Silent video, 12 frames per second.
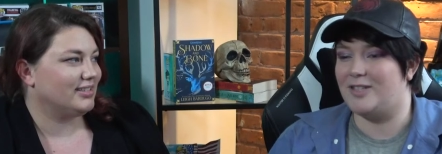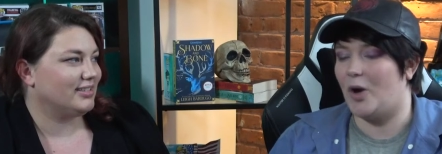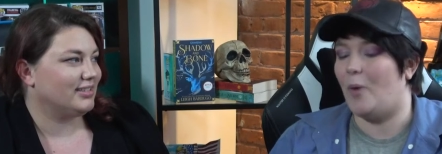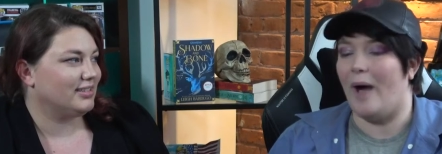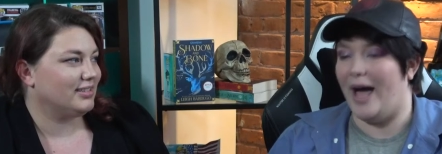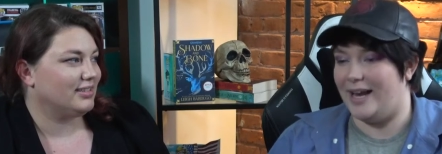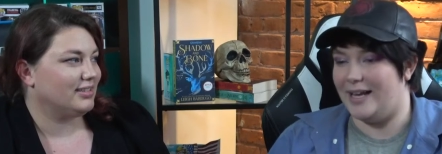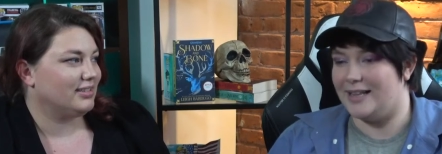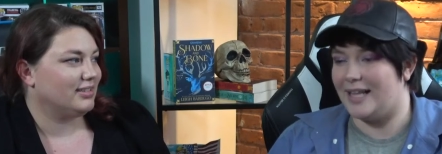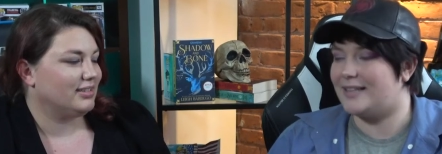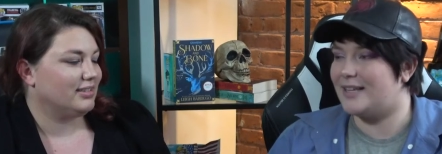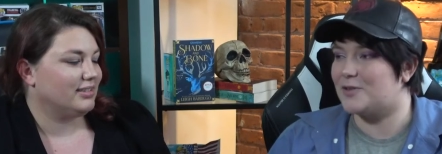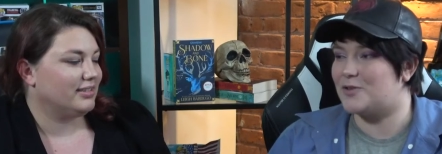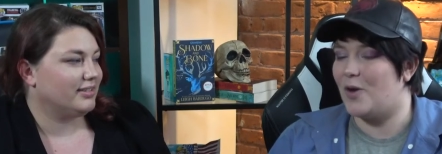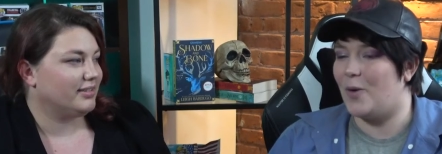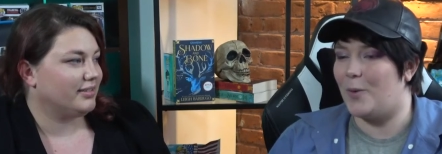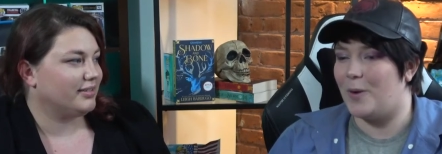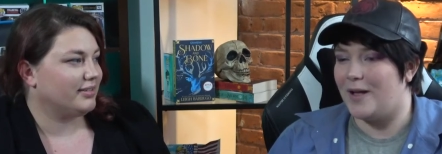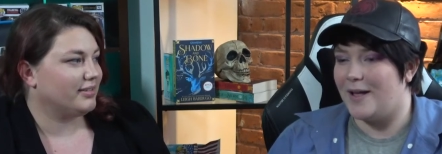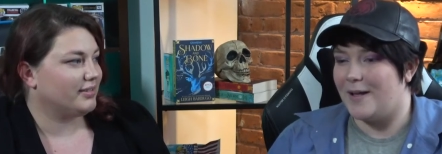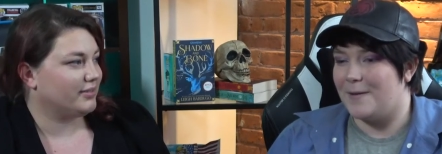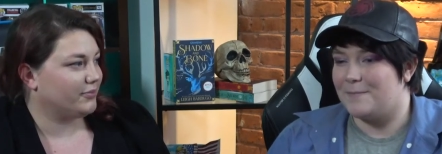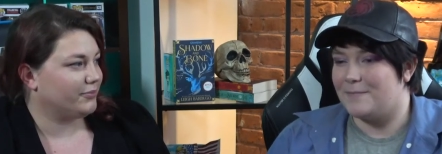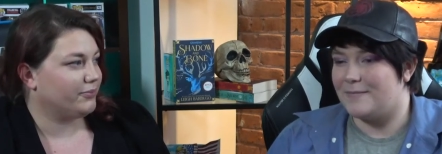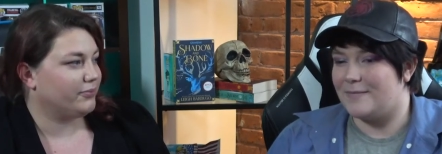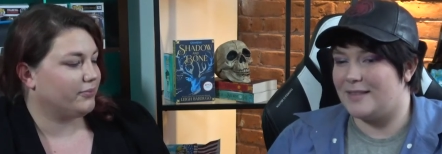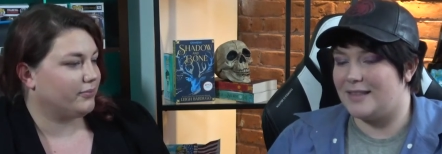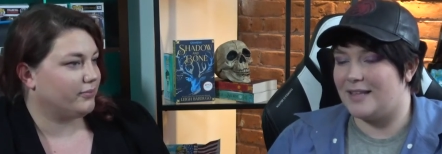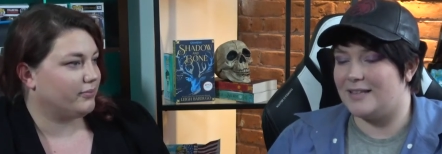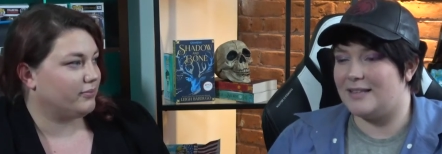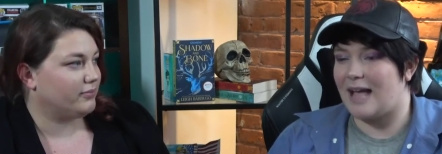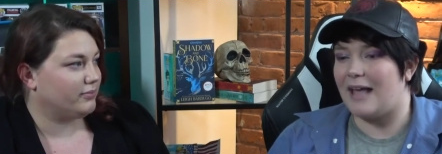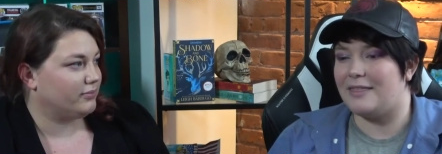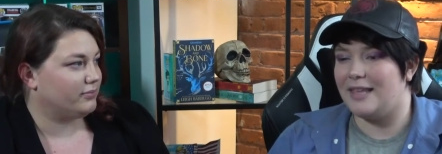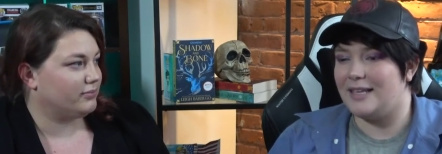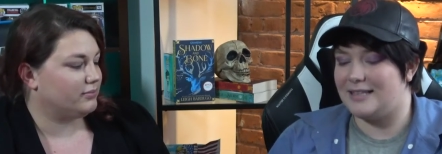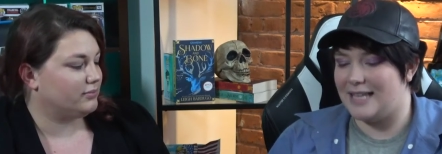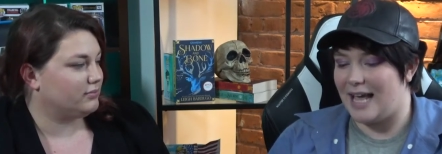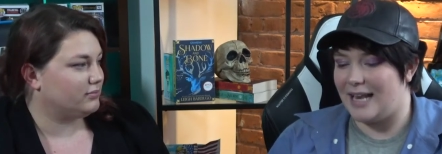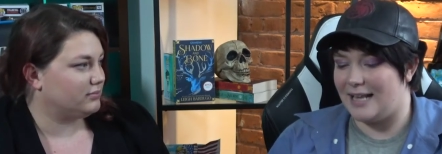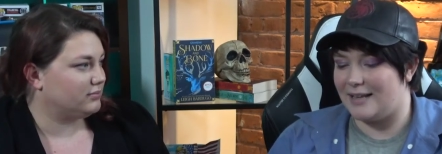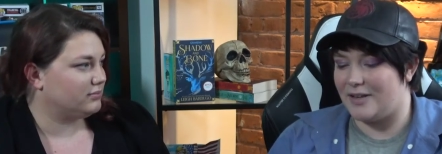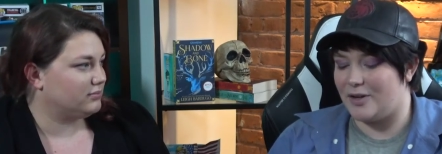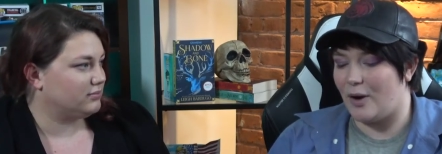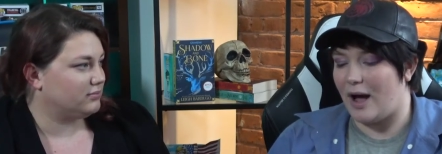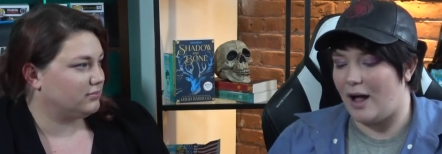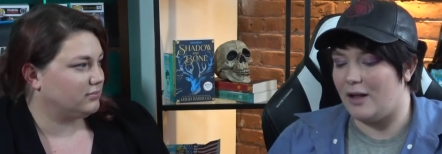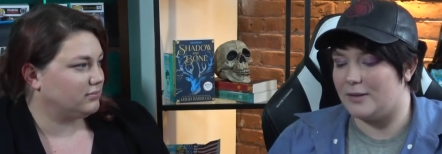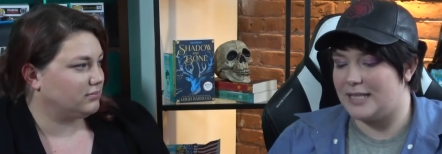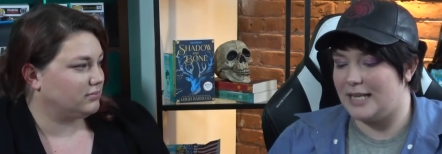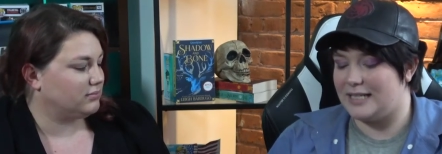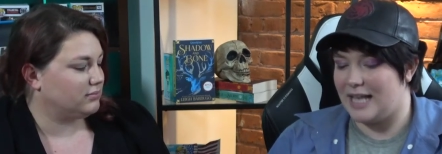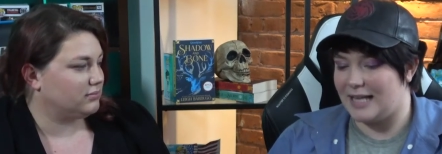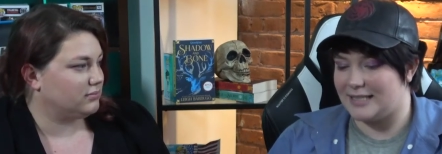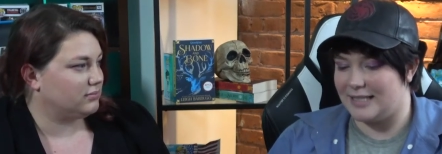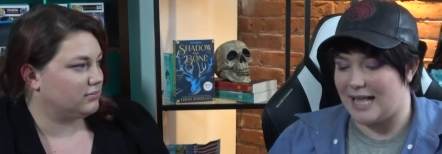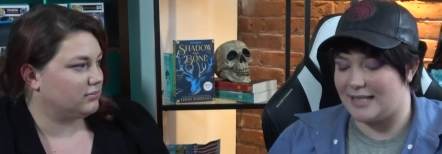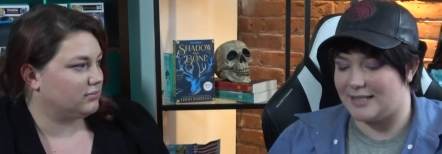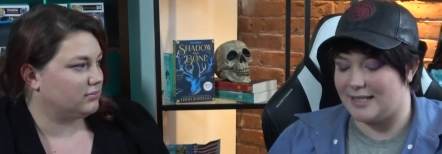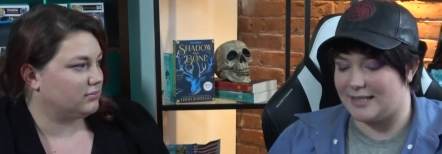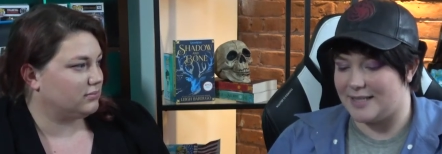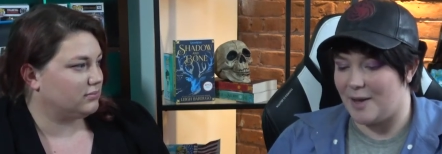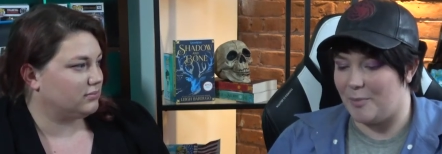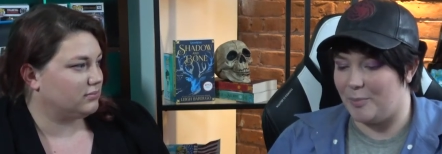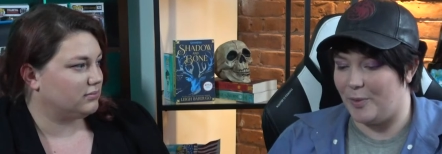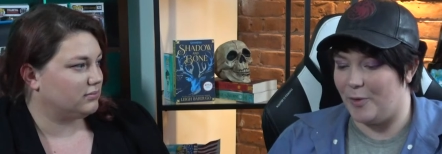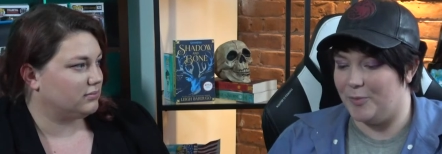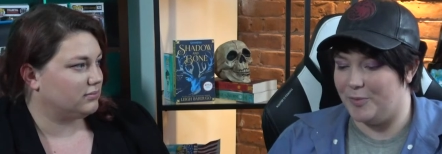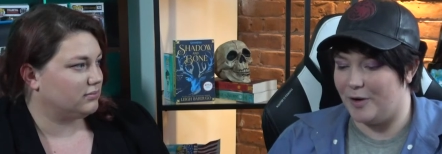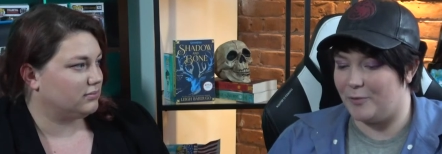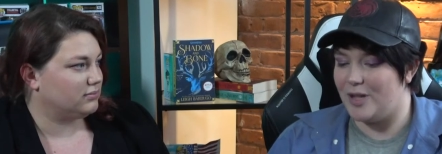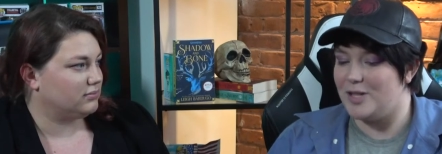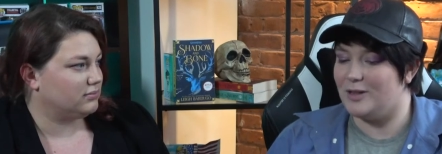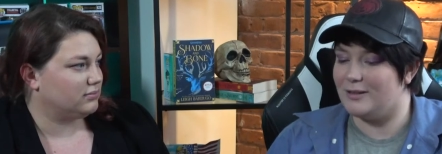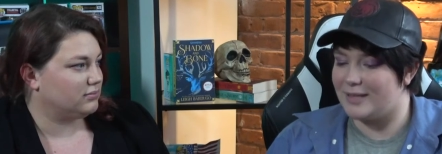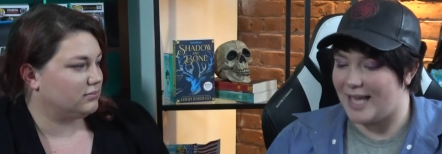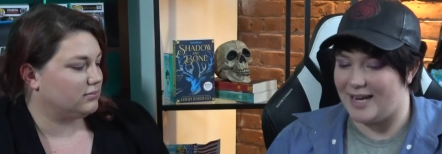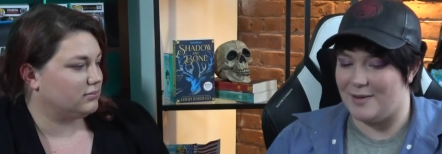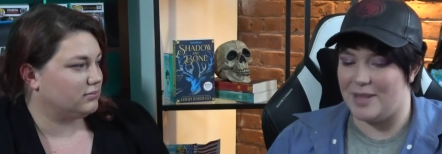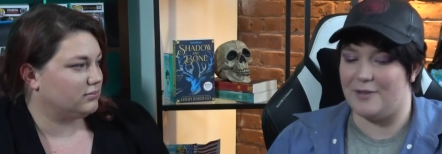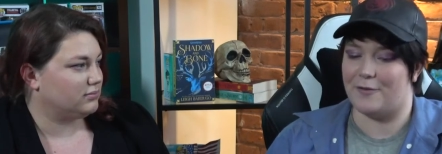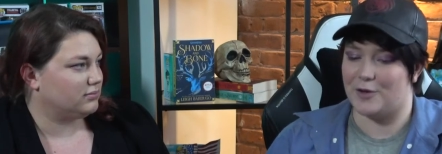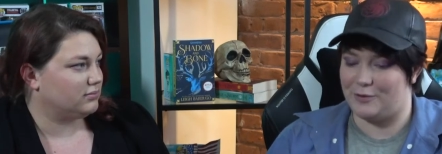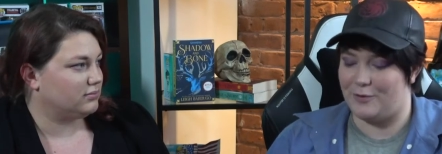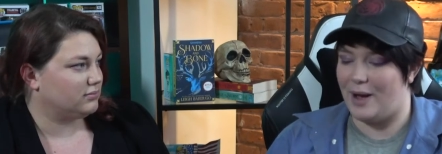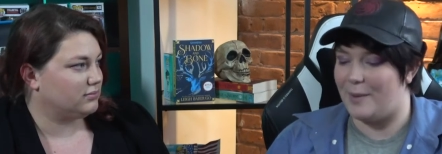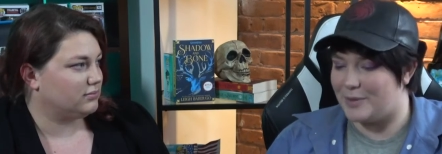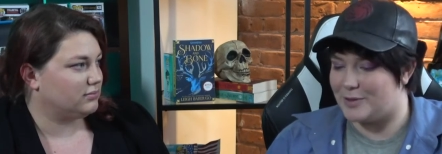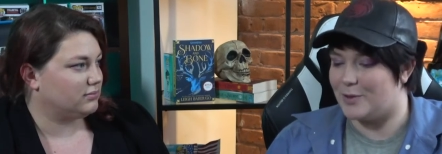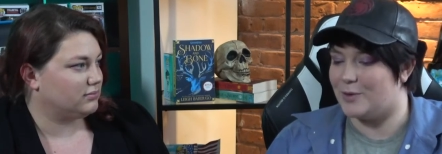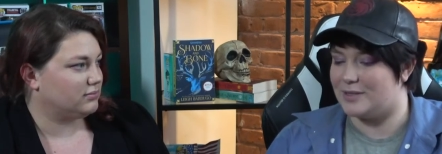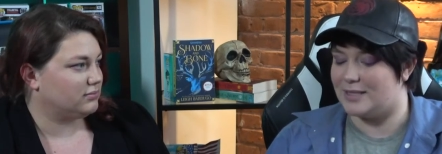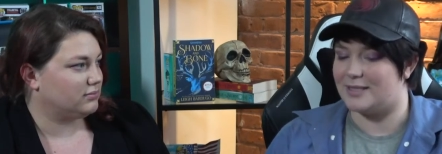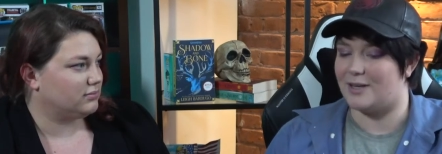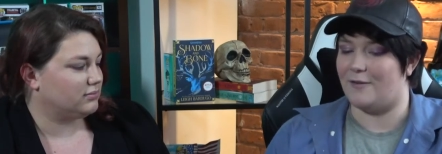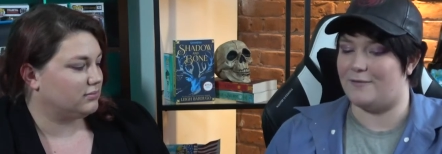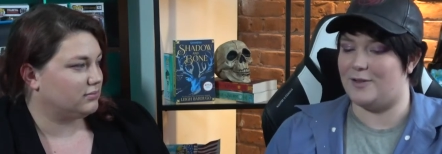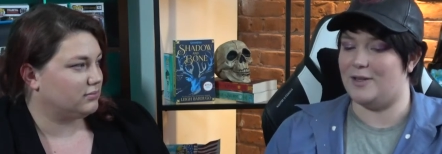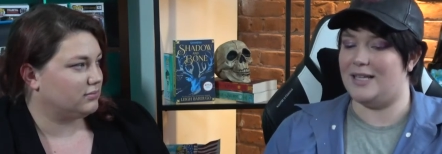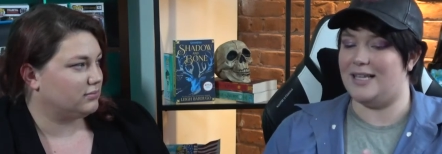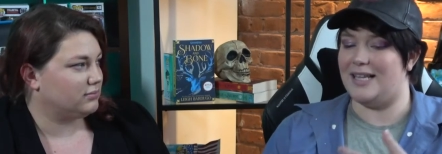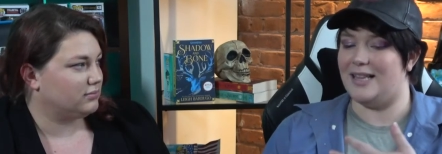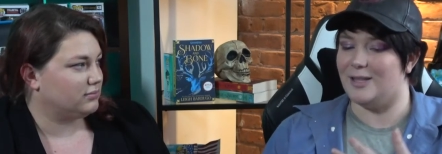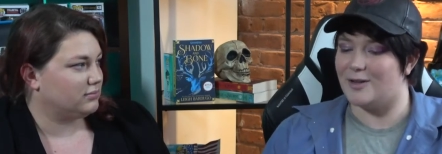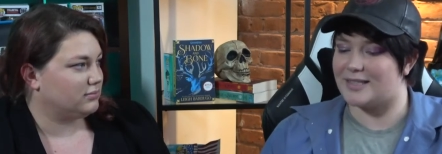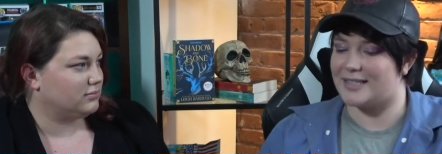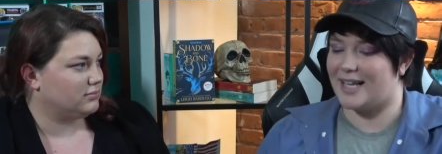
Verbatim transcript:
Speaker 1: go at it. Like there's no. I think that uh, you know I'll take Kaz as, as an example, but when you look at him in the first few episodes and stuff, he, he looks